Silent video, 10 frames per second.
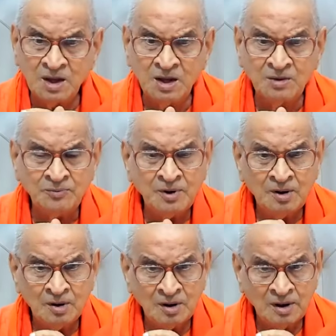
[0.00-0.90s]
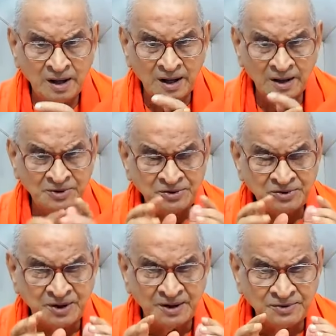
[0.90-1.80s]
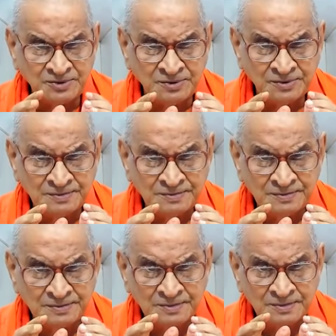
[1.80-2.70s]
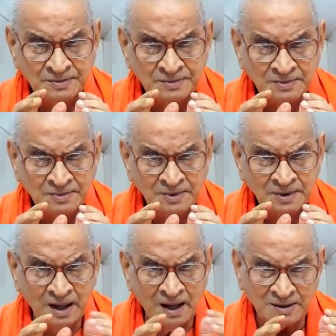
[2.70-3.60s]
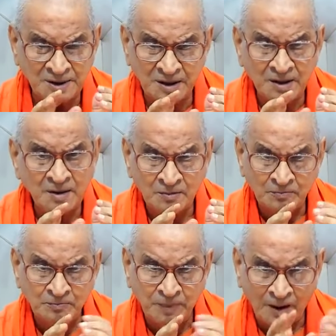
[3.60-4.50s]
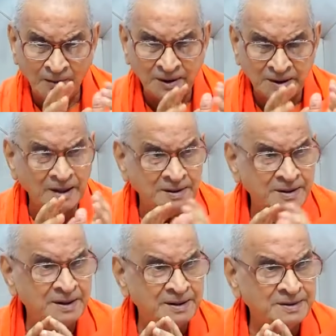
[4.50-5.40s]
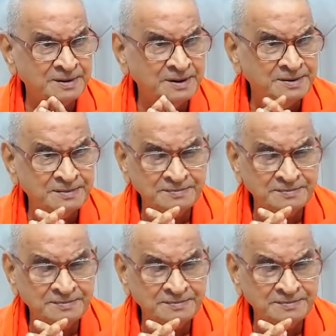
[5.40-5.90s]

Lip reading: If existence and the power contained in it